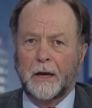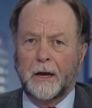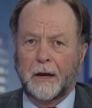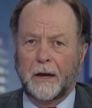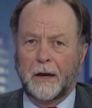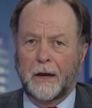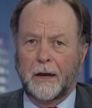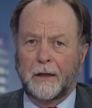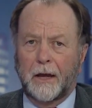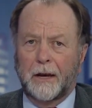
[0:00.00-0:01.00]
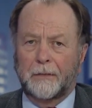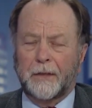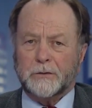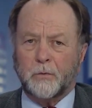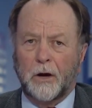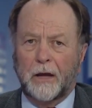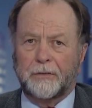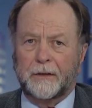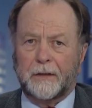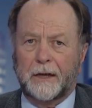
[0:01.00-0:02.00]
And that's why I
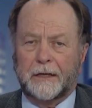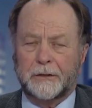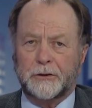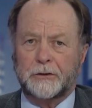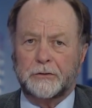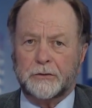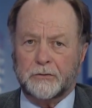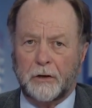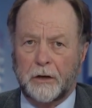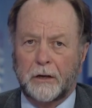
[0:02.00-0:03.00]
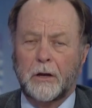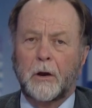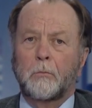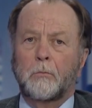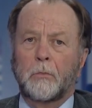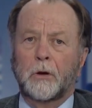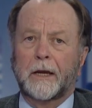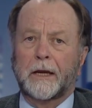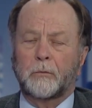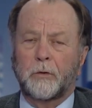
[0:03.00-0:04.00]
think they continue to try to
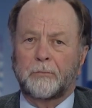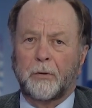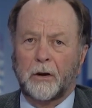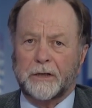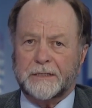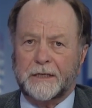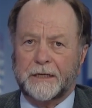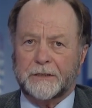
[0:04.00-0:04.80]
lead with policy.